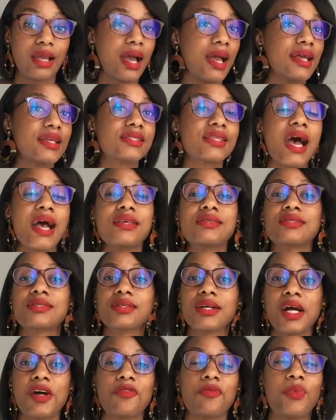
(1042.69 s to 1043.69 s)
Guys, I
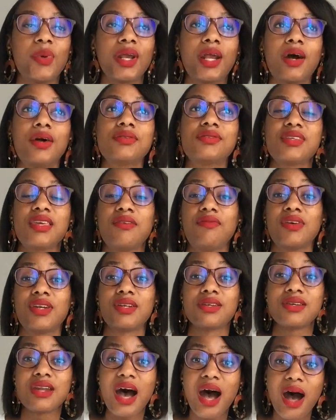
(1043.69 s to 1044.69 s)
still have breakouts
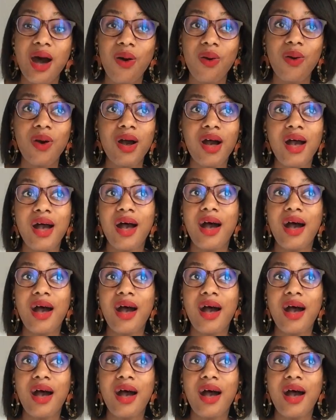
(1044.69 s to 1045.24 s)
even now.